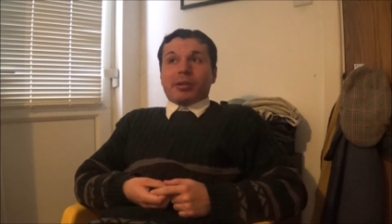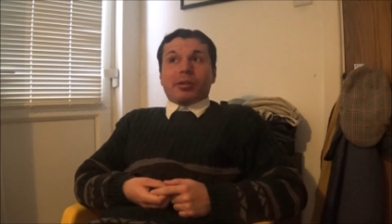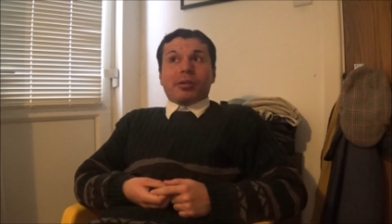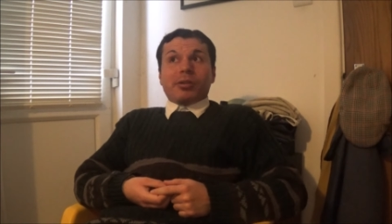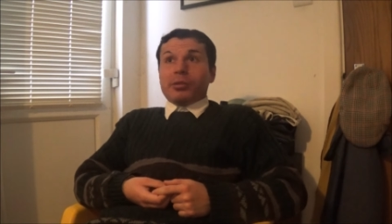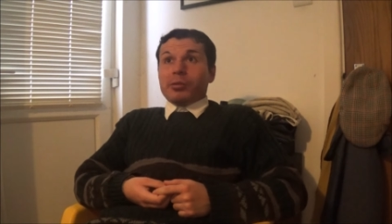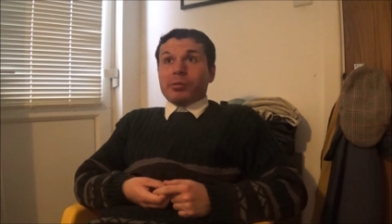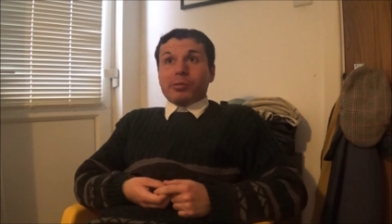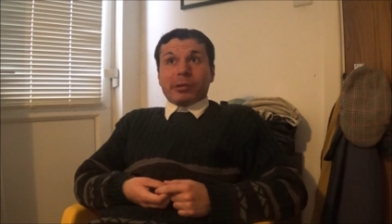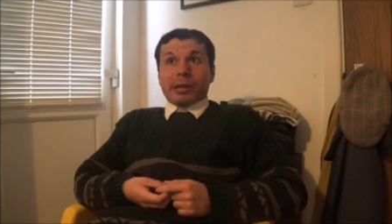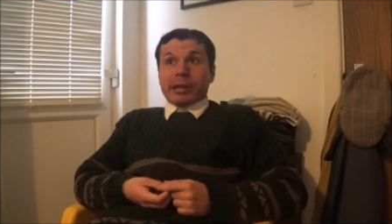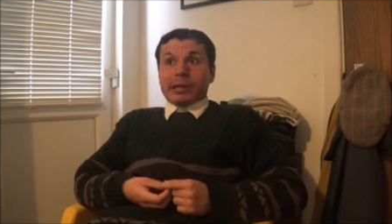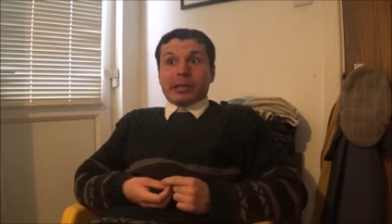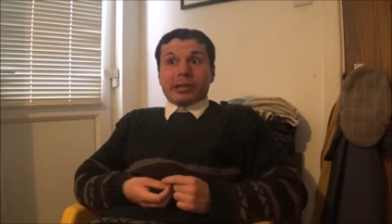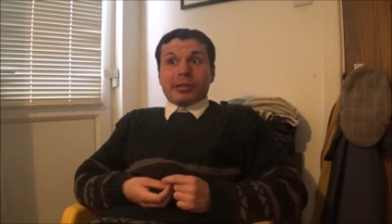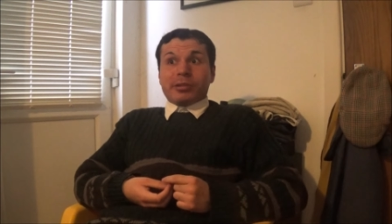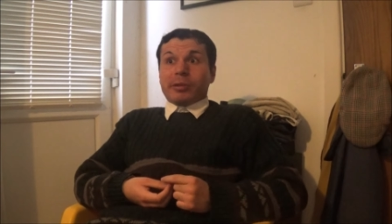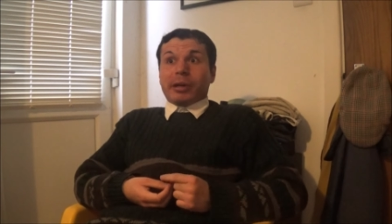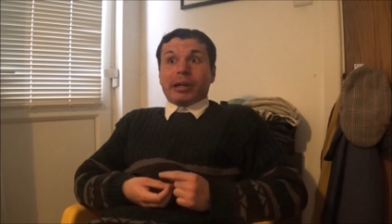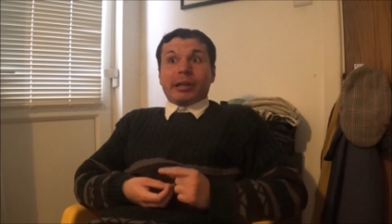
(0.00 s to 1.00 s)

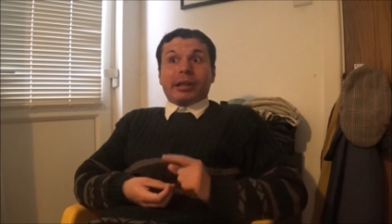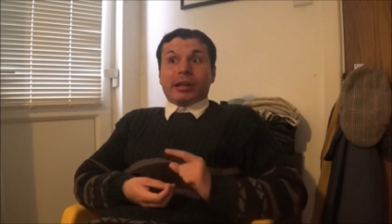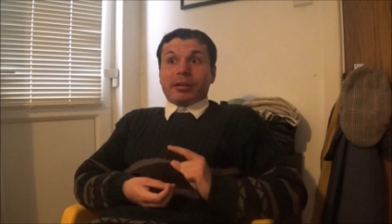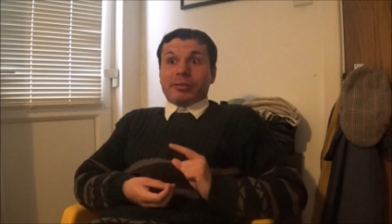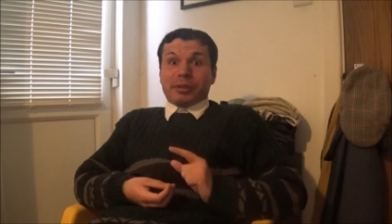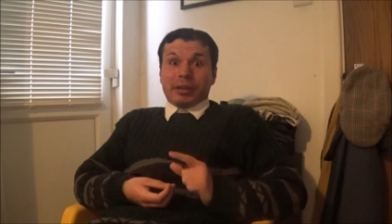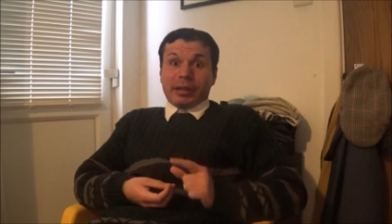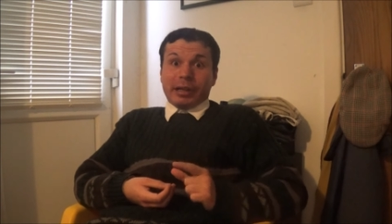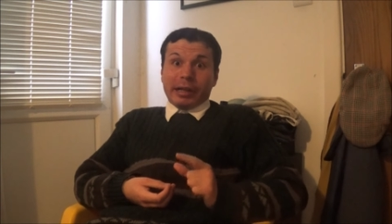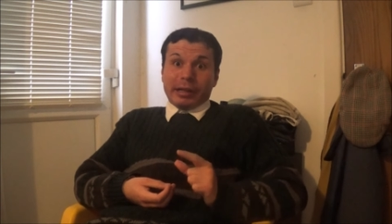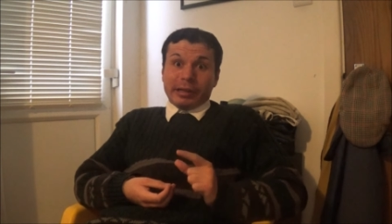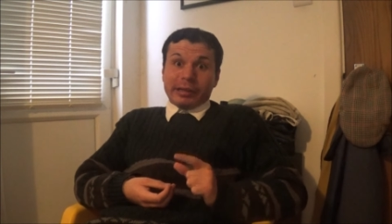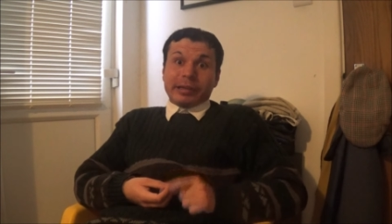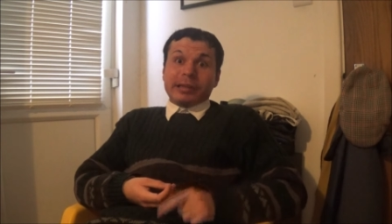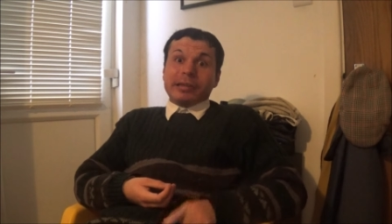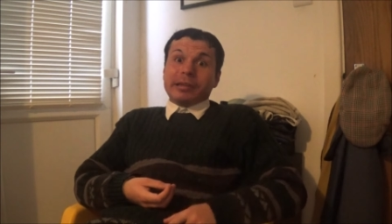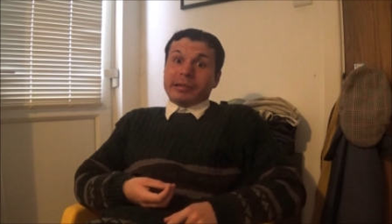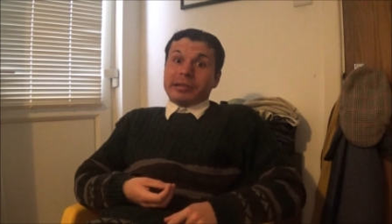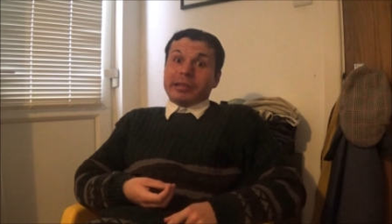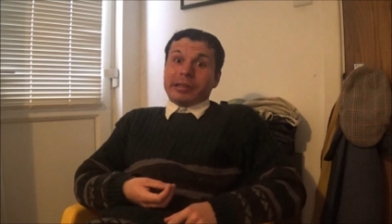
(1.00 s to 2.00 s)
Already do I love her
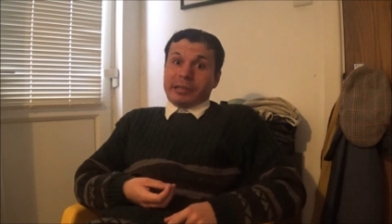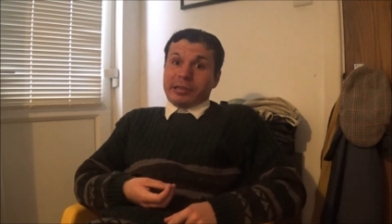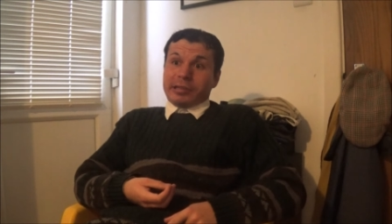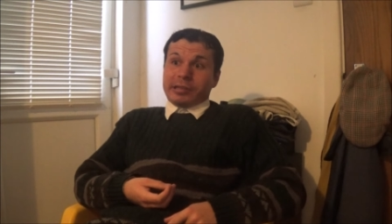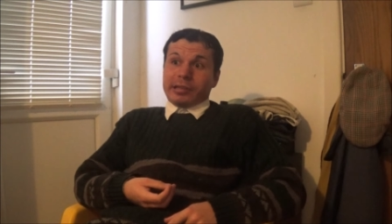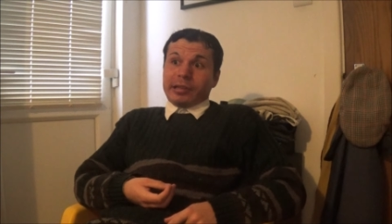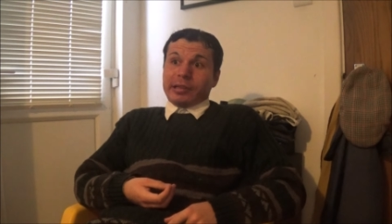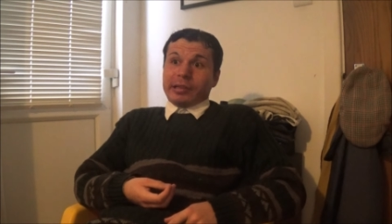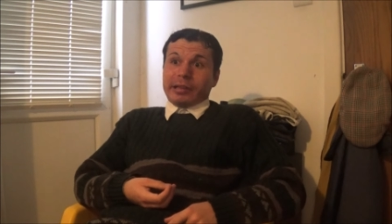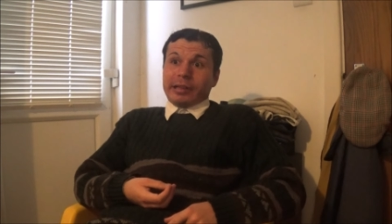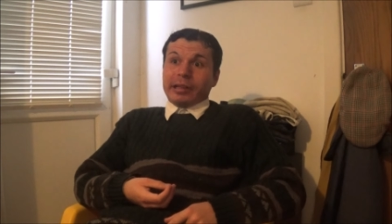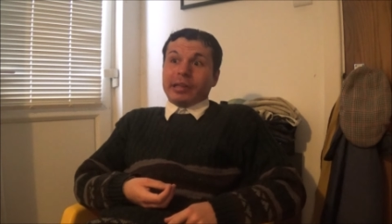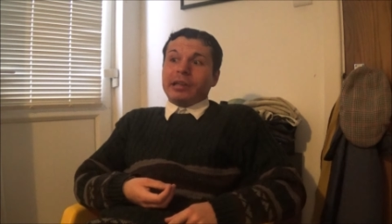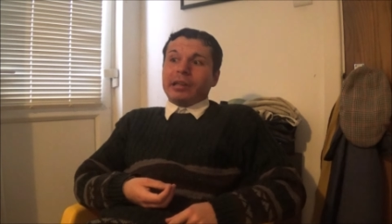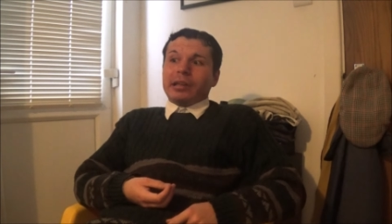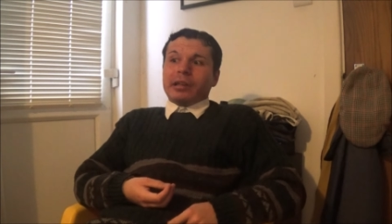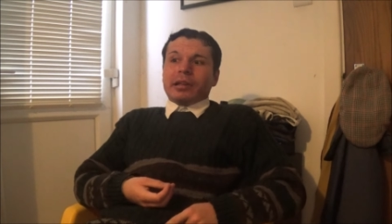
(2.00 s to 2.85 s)
unconditionally.